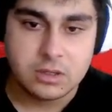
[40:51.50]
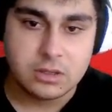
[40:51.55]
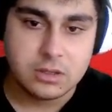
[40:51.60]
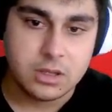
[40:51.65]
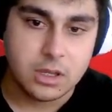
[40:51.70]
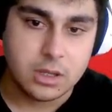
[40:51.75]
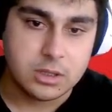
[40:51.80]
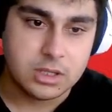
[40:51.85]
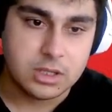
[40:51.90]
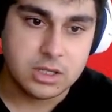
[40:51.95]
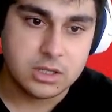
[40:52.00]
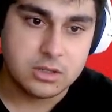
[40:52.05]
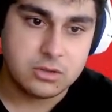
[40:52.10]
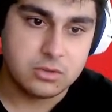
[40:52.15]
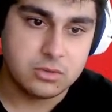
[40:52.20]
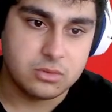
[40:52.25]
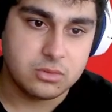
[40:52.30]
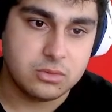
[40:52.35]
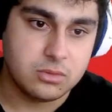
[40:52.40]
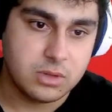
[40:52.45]
I think
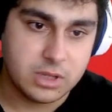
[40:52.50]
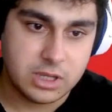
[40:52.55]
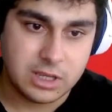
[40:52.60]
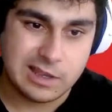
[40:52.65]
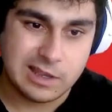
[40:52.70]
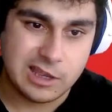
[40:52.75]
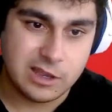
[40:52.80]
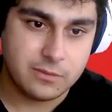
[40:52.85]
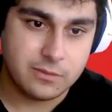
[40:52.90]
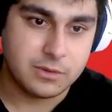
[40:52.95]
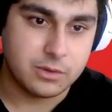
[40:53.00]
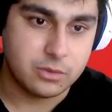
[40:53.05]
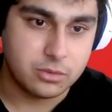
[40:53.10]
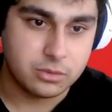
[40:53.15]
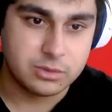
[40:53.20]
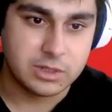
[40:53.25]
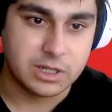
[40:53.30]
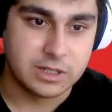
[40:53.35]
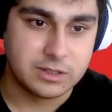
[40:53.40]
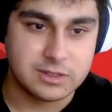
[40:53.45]
you have a
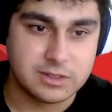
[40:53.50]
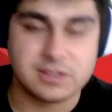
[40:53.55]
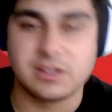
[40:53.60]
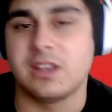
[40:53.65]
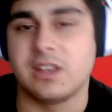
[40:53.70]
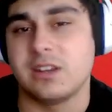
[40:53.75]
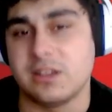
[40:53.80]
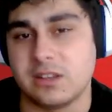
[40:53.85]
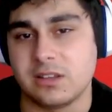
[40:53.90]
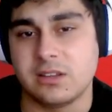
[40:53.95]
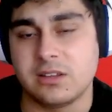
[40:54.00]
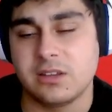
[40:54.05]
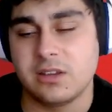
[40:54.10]
good understanding